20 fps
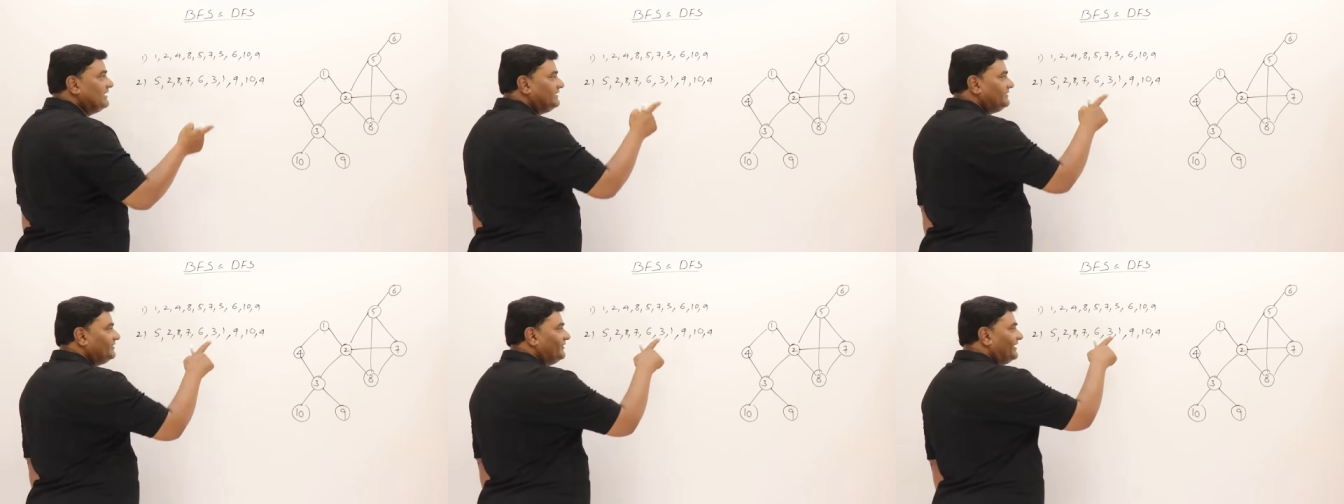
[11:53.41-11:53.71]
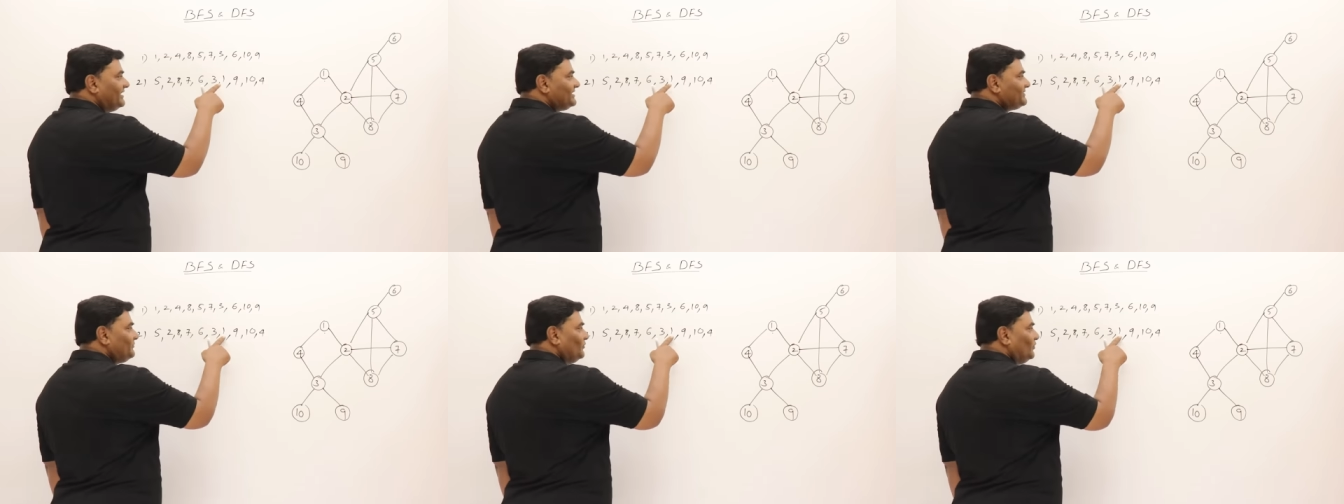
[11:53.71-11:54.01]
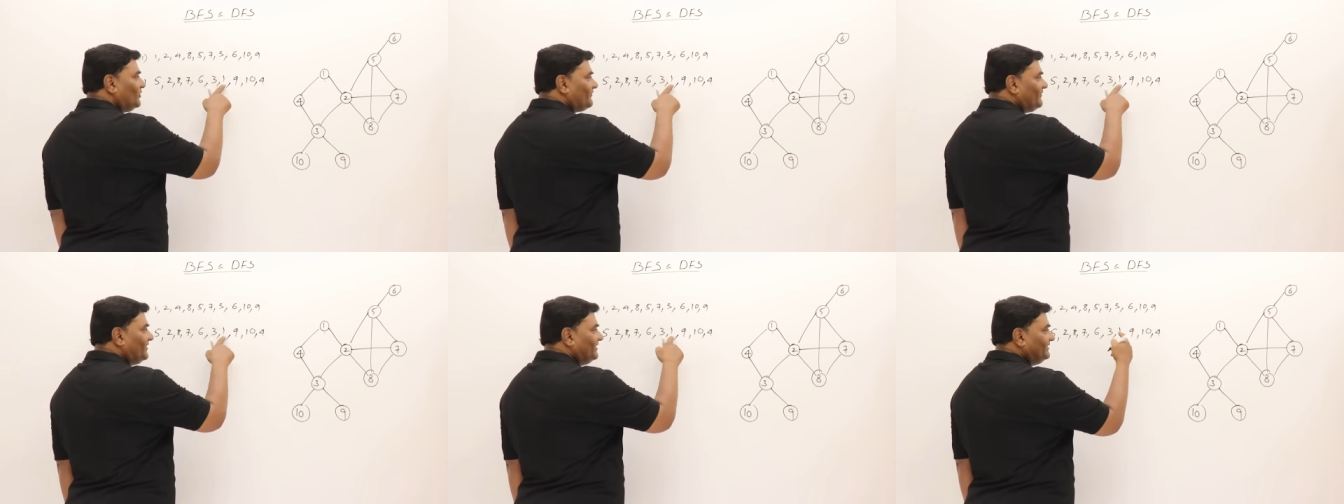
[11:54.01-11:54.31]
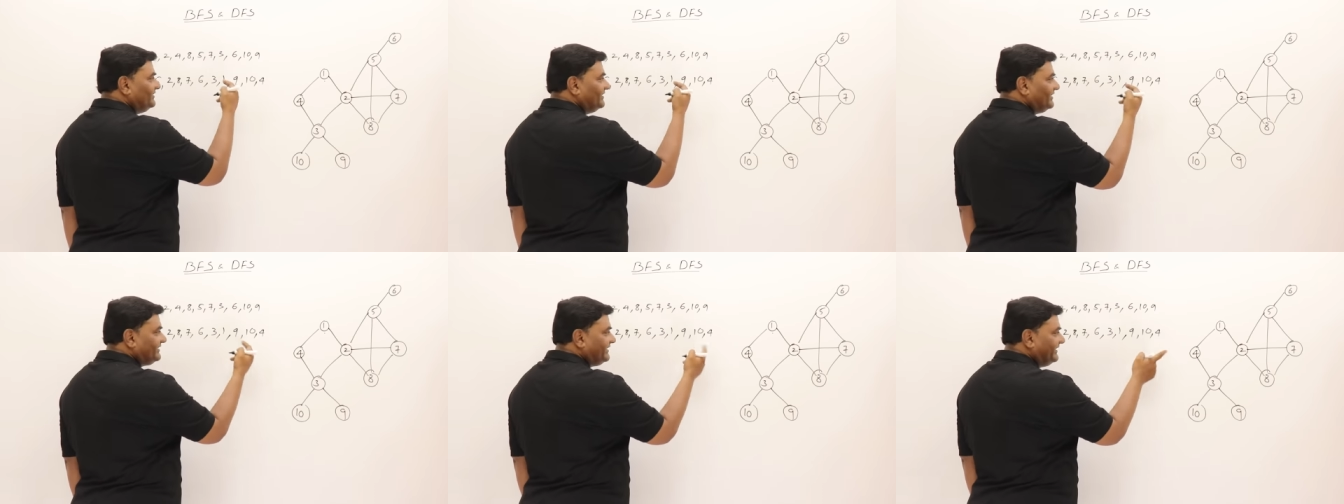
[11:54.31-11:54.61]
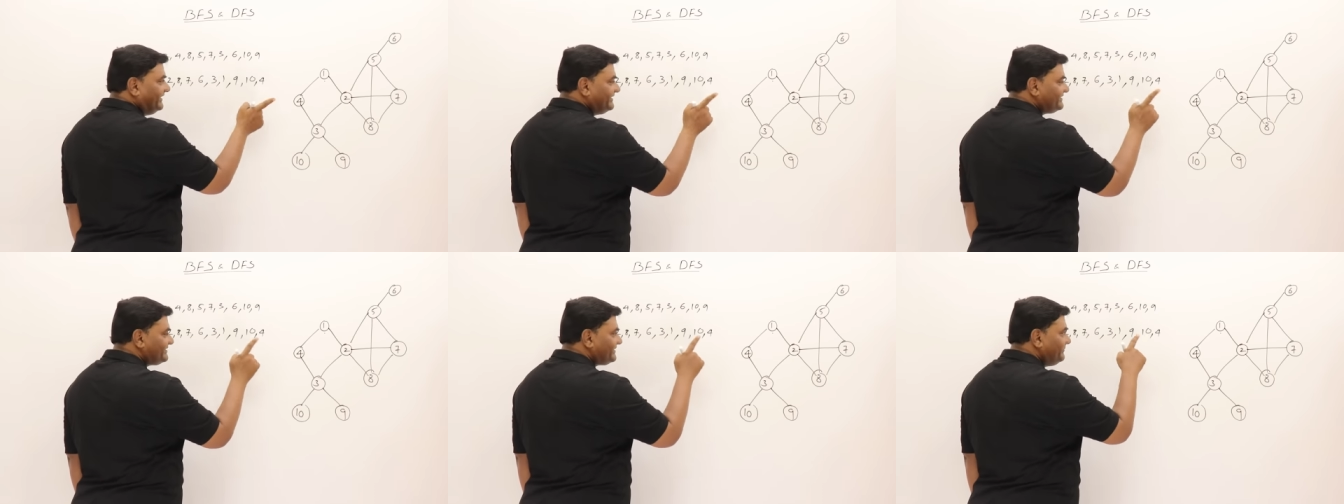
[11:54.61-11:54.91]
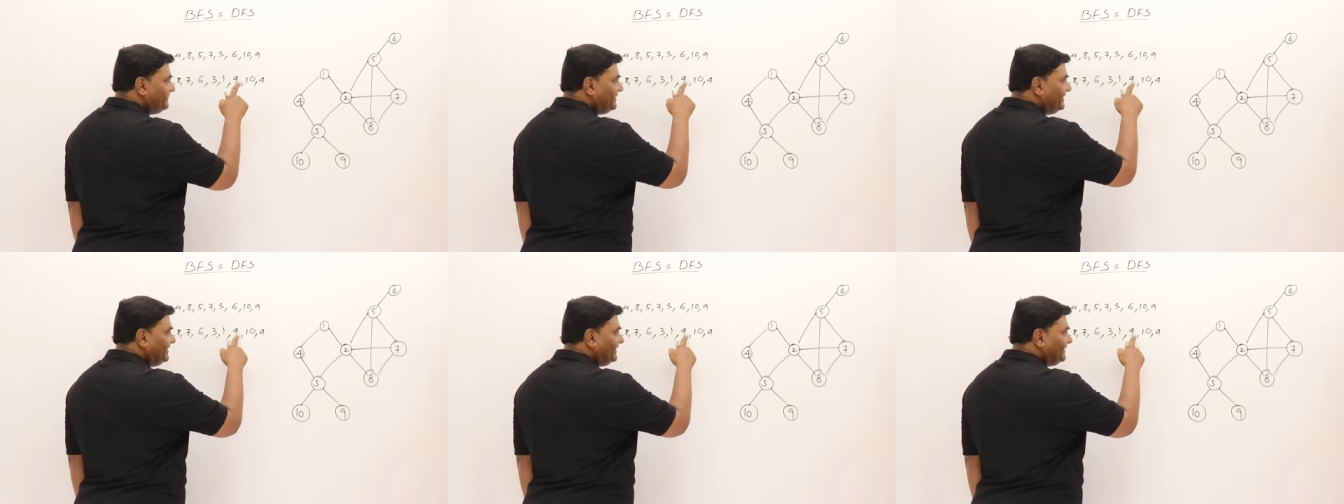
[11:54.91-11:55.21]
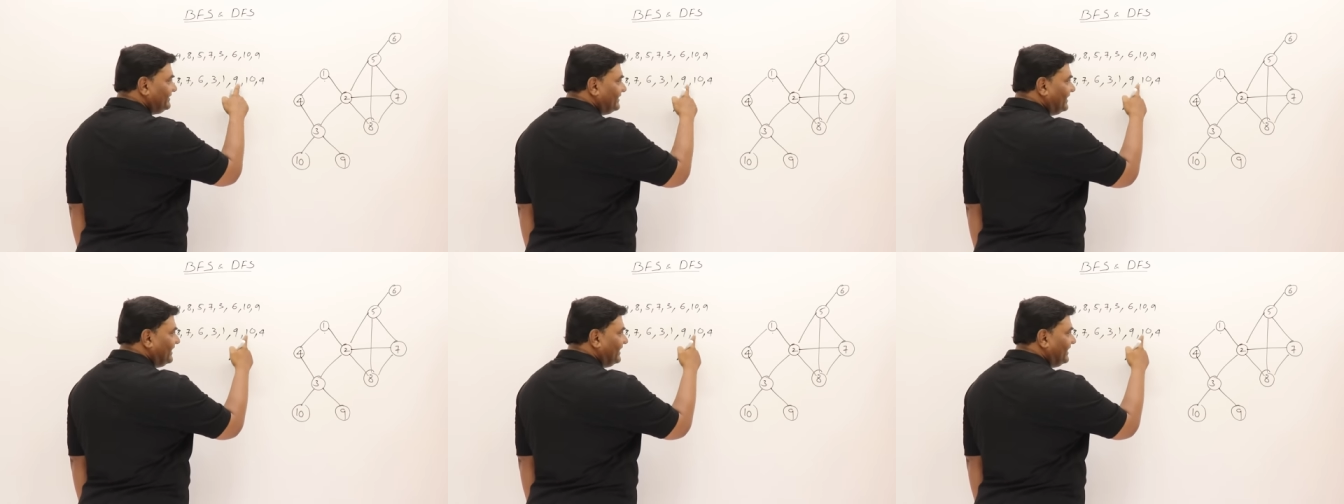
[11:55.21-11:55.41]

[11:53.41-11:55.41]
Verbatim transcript: Now explore 1, nothing is remaining.